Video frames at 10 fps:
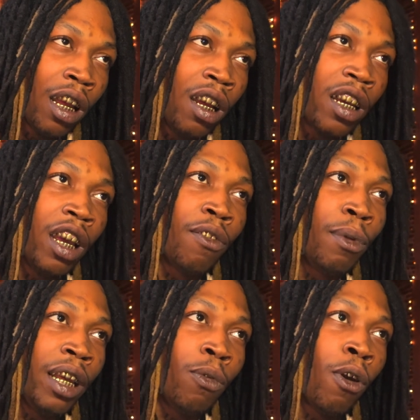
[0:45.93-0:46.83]
I gave them
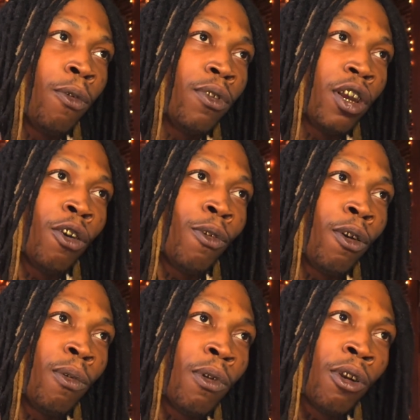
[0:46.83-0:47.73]
that won't don't want
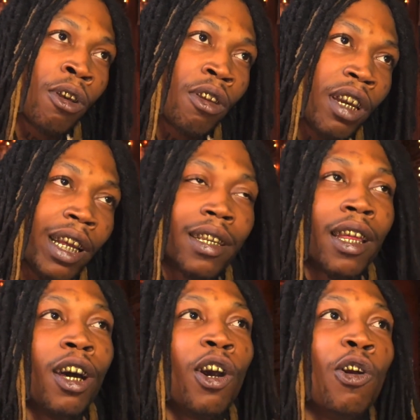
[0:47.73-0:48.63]
war. That's
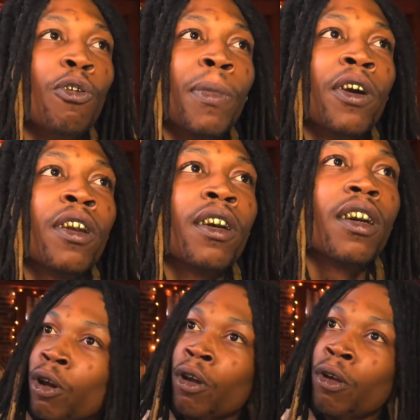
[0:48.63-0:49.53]
that old murder.
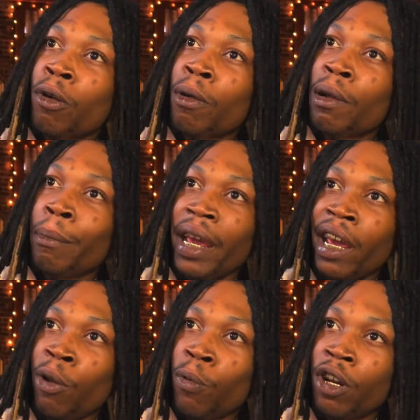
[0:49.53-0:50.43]
Oh
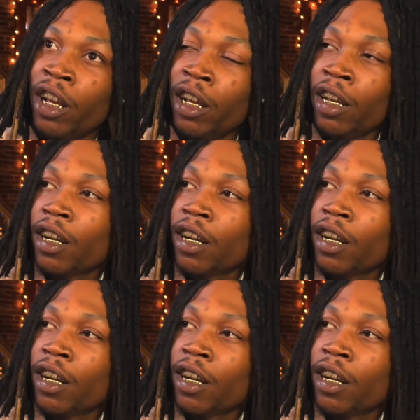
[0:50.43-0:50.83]
man, what?